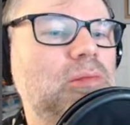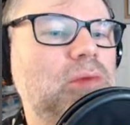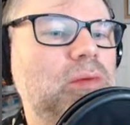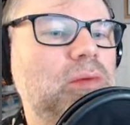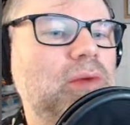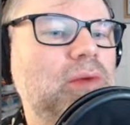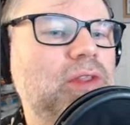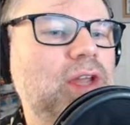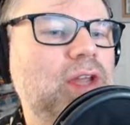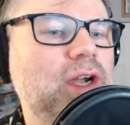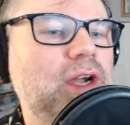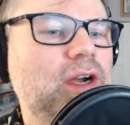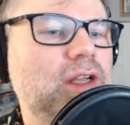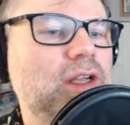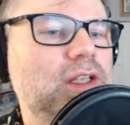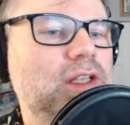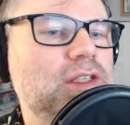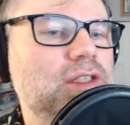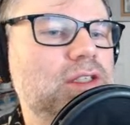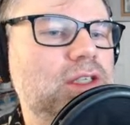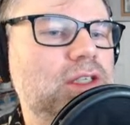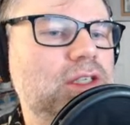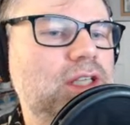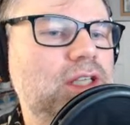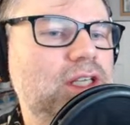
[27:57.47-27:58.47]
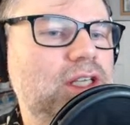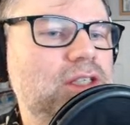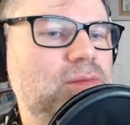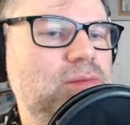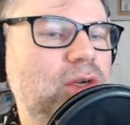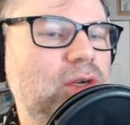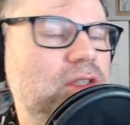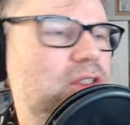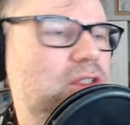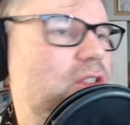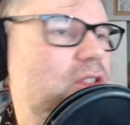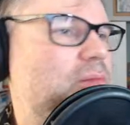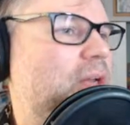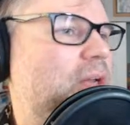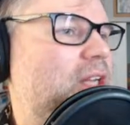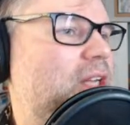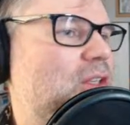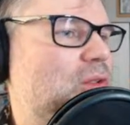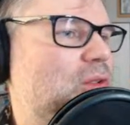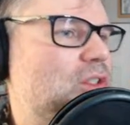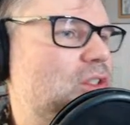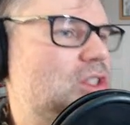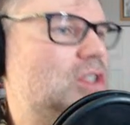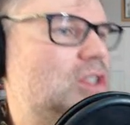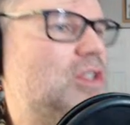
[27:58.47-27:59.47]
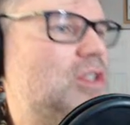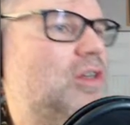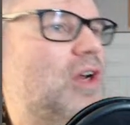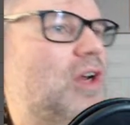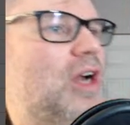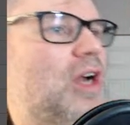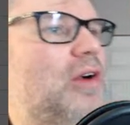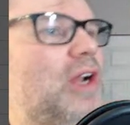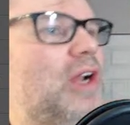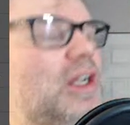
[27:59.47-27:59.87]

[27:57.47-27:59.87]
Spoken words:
There it is, Index Monster Manual 2. All right,